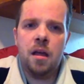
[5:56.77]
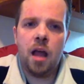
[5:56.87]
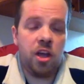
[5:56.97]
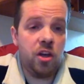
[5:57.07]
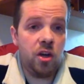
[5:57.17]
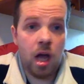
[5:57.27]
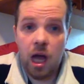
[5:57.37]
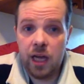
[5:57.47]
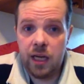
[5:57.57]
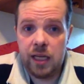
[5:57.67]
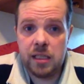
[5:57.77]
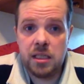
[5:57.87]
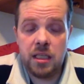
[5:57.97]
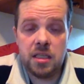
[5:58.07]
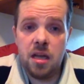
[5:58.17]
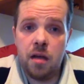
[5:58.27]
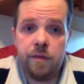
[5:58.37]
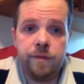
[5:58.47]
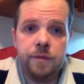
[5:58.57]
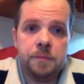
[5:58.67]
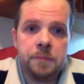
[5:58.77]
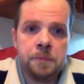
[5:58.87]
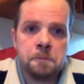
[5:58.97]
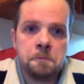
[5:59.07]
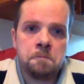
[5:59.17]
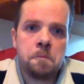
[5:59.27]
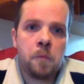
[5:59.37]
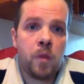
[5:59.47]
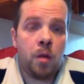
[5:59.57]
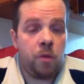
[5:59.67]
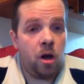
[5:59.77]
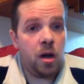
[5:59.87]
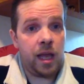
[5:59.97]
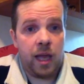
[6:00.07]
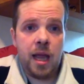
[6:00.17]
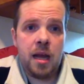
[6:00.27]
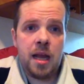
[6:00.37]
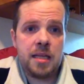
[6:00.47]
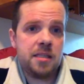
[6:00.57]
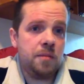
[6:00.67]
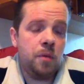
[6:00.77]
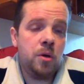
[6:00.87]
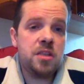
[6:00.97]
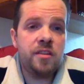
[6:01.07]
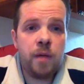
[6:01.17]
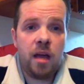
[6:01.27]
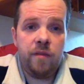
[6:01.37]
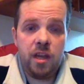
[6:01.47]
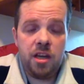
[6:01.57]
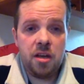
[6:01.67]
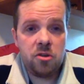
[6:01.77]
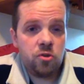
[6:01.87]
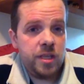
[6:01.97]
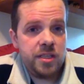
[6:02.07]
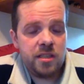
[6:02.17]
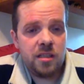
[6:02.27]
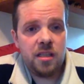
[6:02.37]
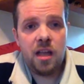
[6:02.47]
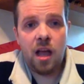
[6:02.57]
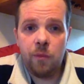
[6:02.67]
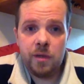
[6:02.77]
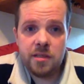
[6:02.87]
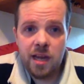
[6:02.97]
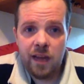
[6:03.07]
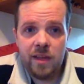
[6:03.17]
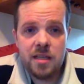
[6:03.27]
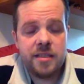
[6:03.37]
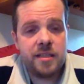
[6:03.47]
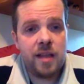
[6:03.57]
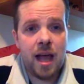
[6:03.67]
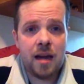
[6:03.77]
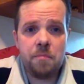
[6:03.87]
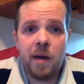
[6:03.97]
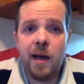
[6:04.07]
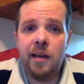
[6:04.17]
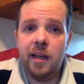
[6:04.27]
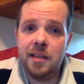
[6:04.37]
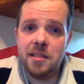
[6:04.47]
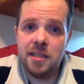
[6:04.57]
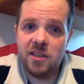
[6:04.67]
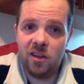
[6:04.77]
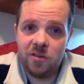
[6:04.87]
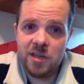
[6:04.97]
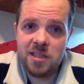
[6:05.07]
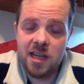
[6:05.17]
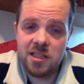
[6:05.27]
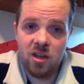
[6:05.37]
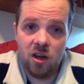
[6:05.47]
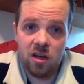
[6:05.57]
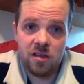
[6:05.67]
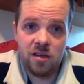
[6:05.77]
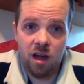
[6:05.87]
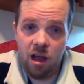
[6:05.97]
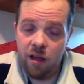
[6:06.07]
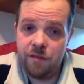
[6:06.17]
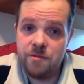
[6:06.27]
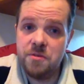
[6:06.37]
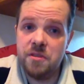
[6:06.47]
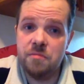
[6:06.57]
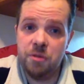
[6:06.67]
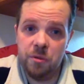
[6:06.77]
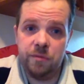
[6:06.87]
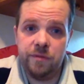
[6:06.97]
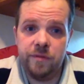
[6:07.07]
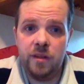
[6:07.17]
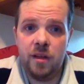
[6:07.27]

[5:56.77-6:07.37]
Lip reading: a good high nicotine snuff. But again, as in most of my videos recently, will say this, that my nicotine tolerance has gone through the roof.